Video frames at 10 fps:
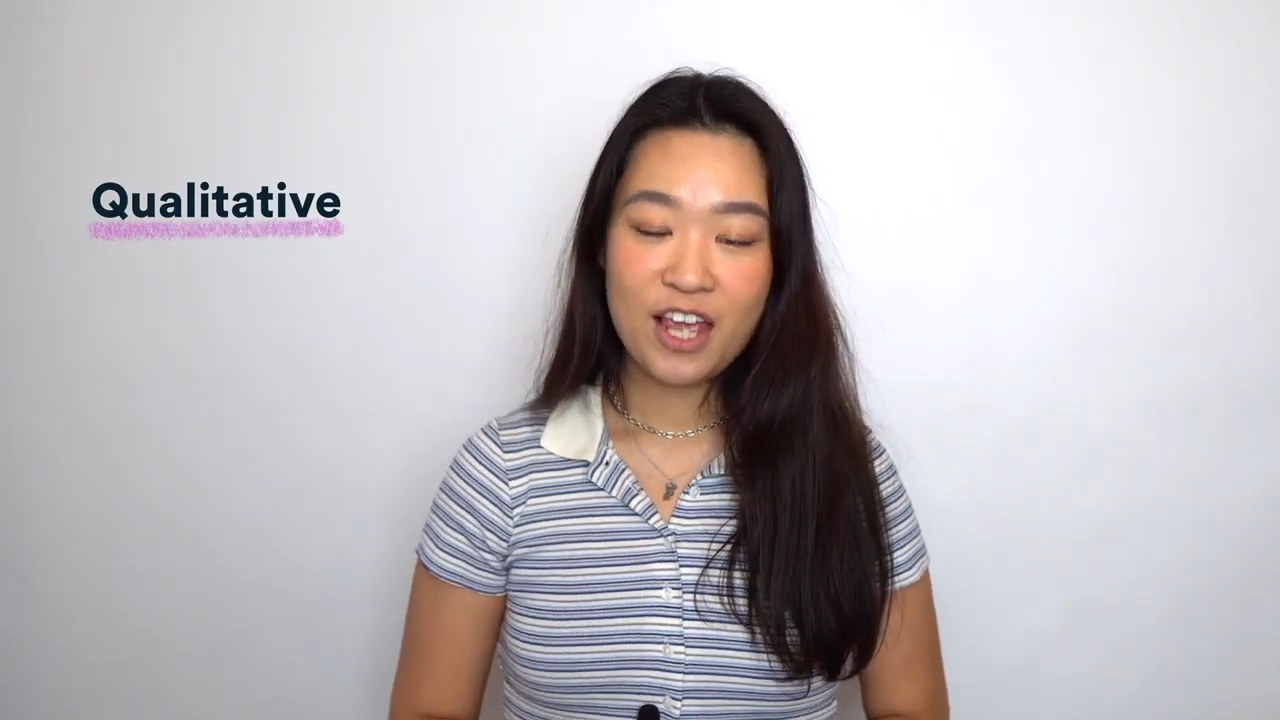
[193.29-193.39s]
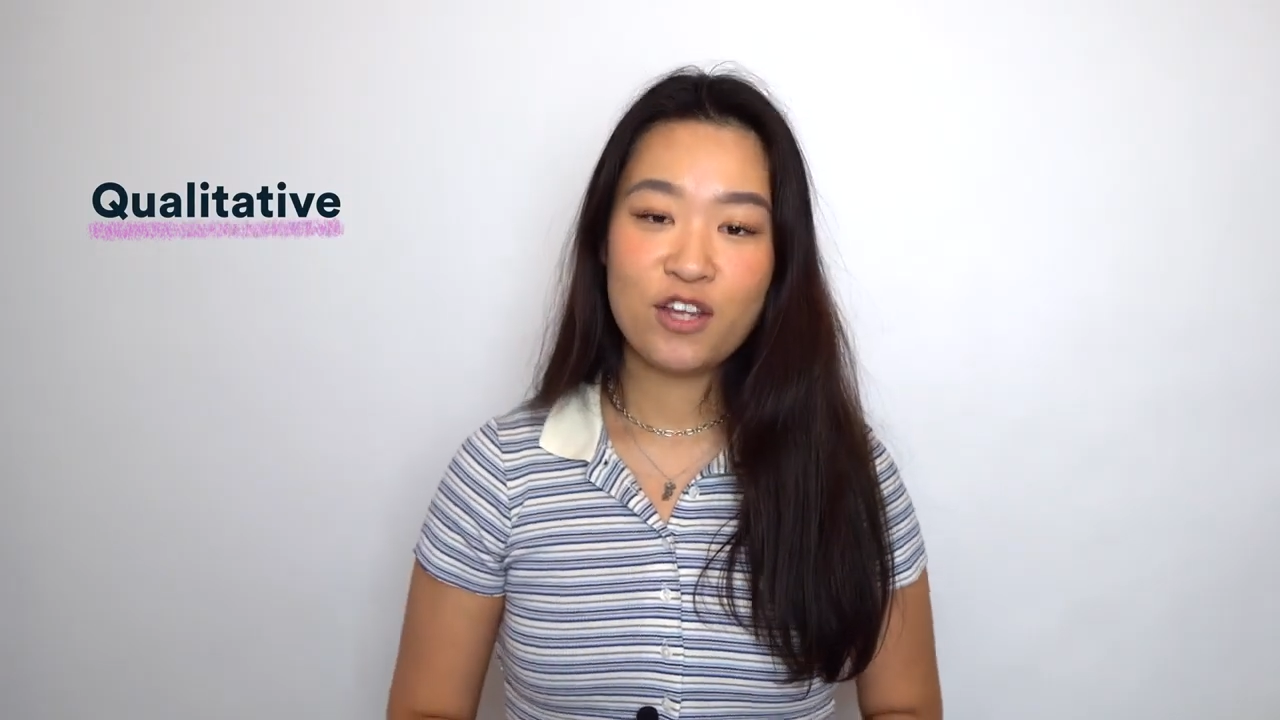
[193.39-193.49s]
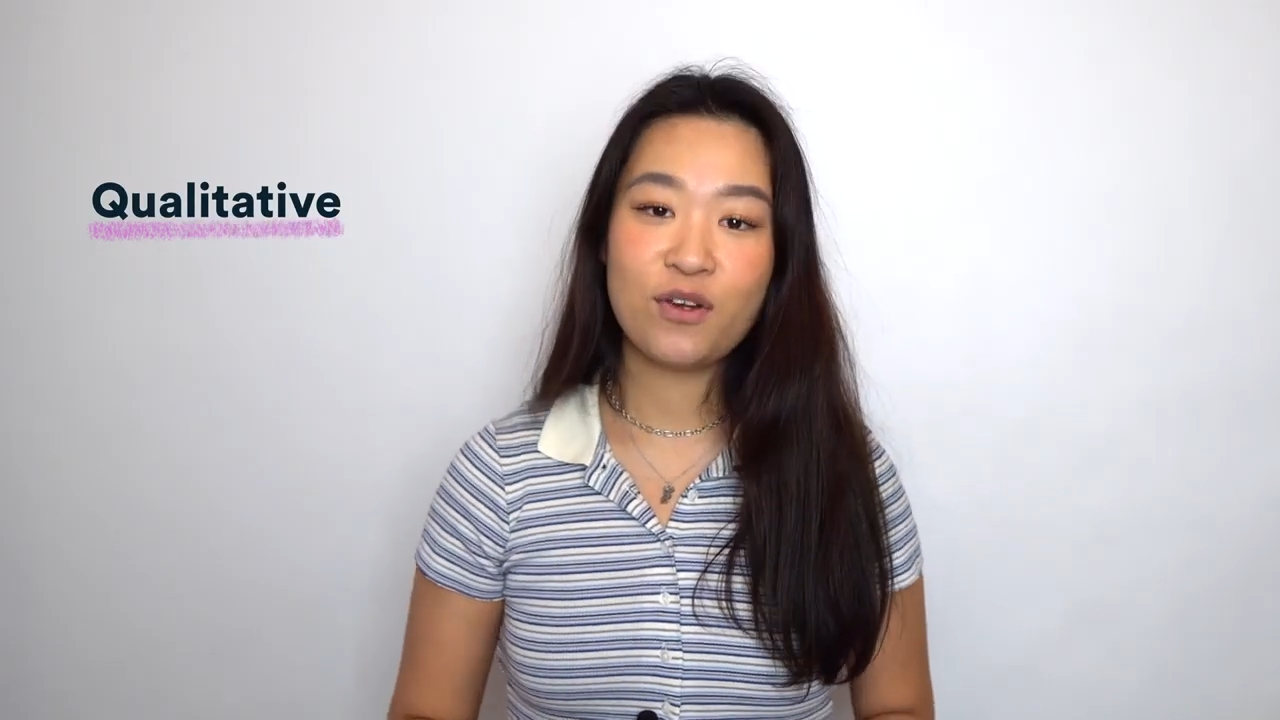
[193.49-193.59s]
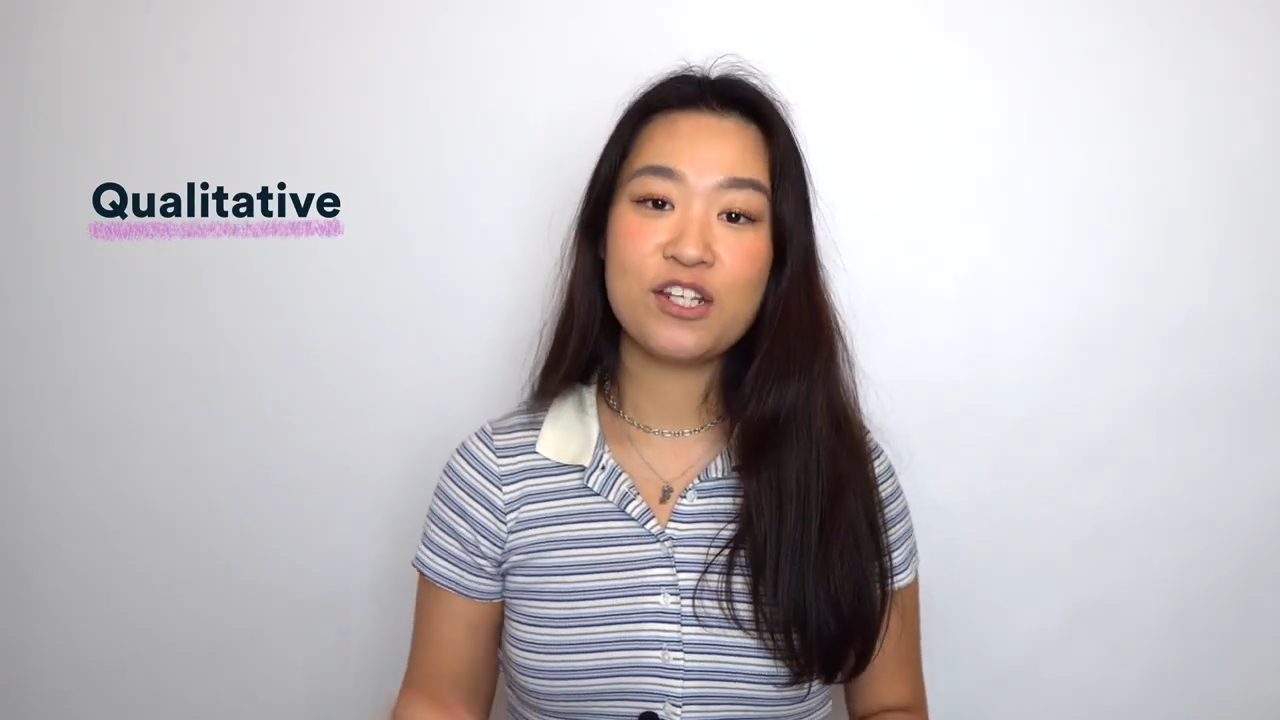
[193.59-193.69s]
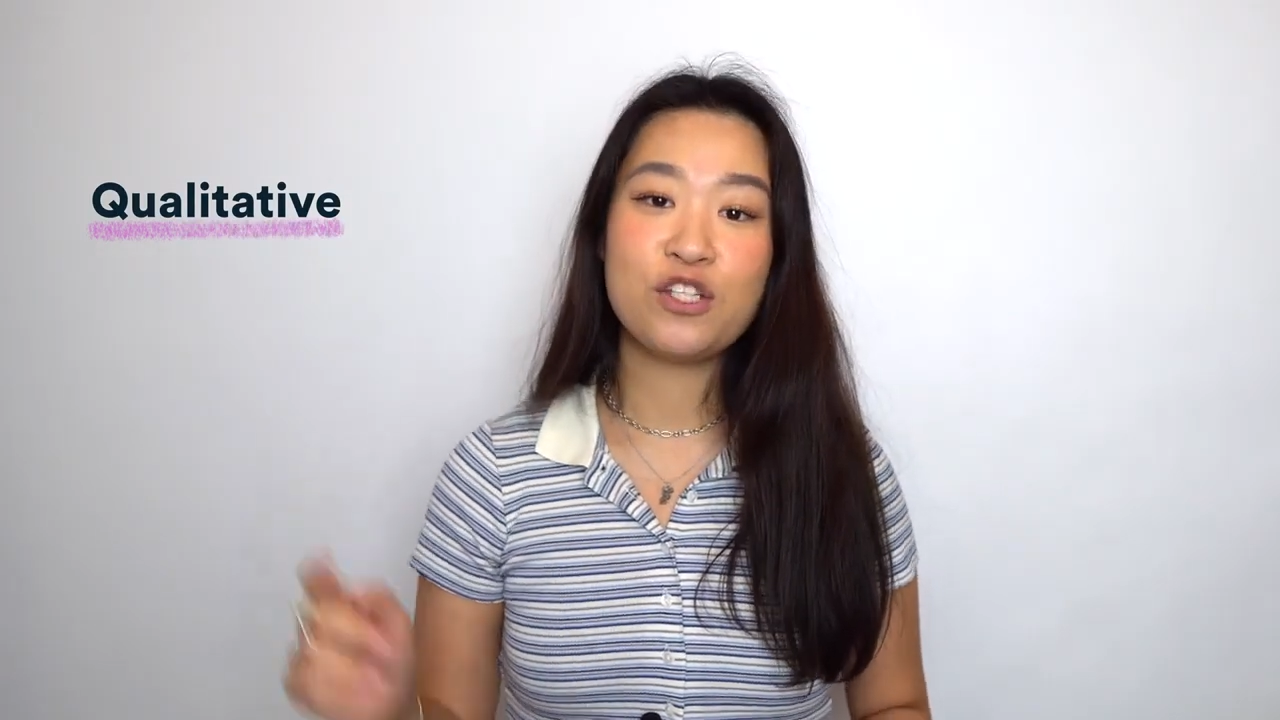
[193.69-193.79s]

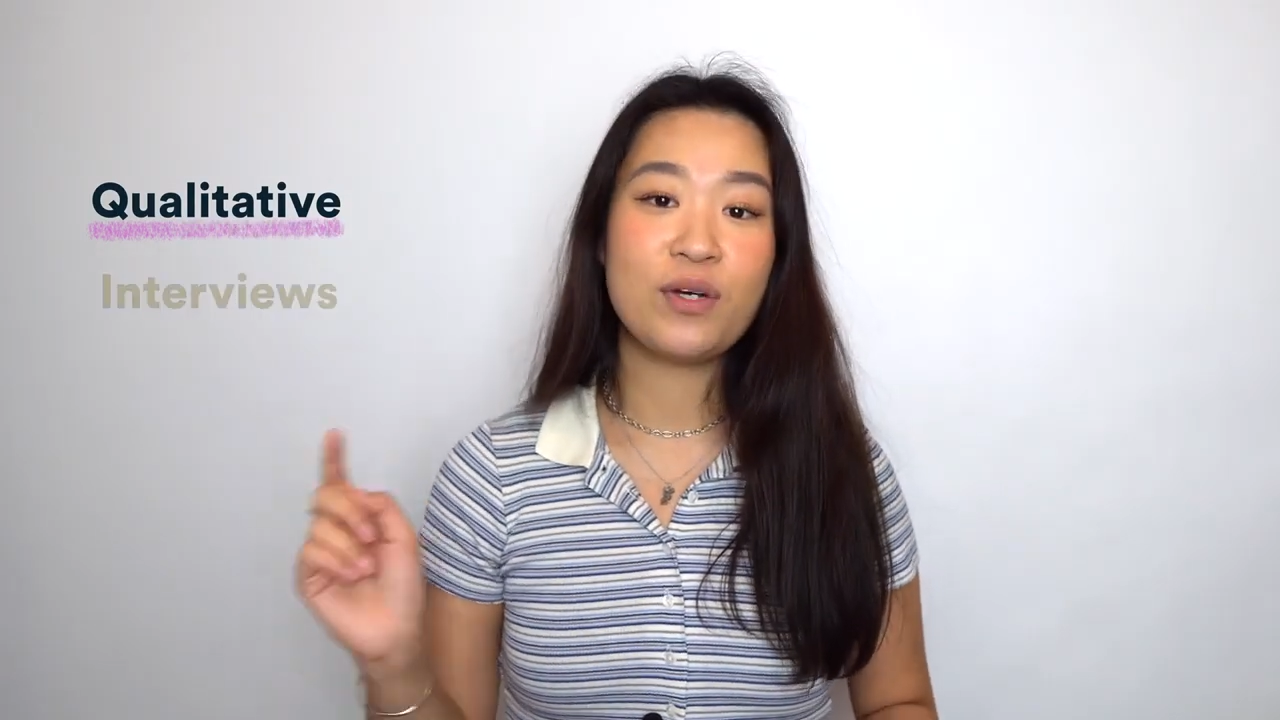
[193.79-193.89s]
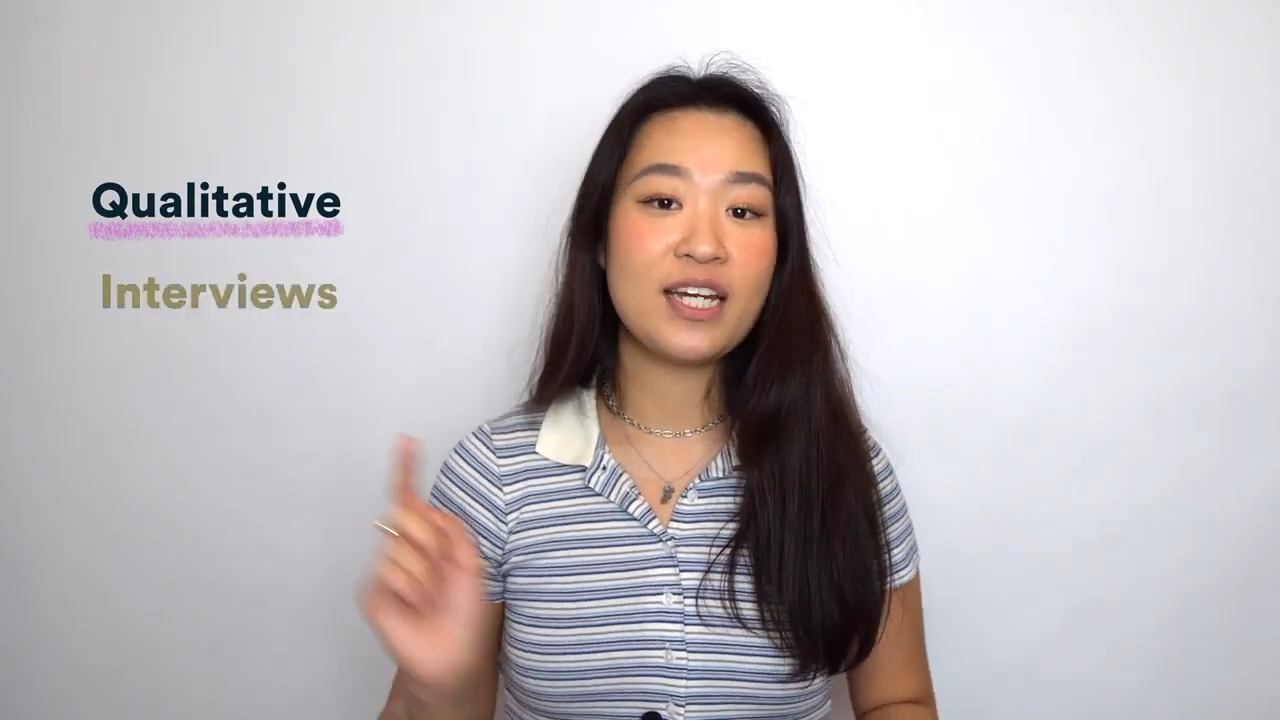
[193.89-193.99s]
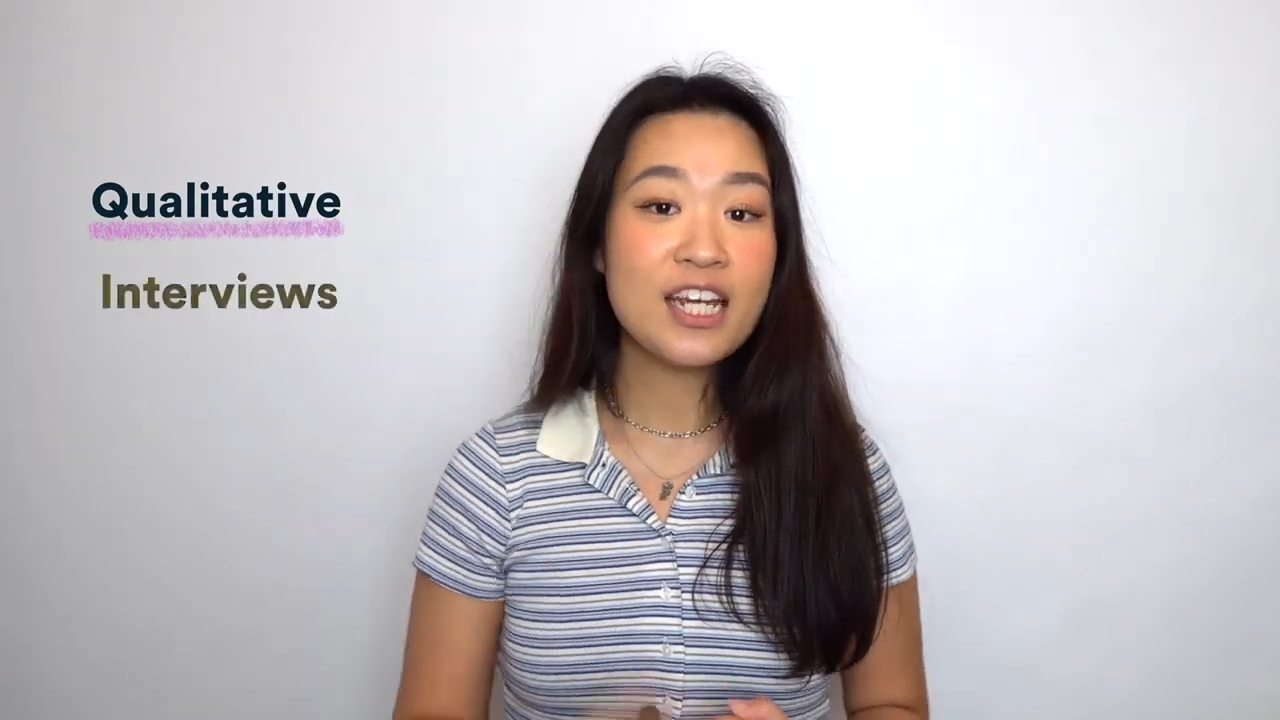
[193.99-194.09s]
You can do an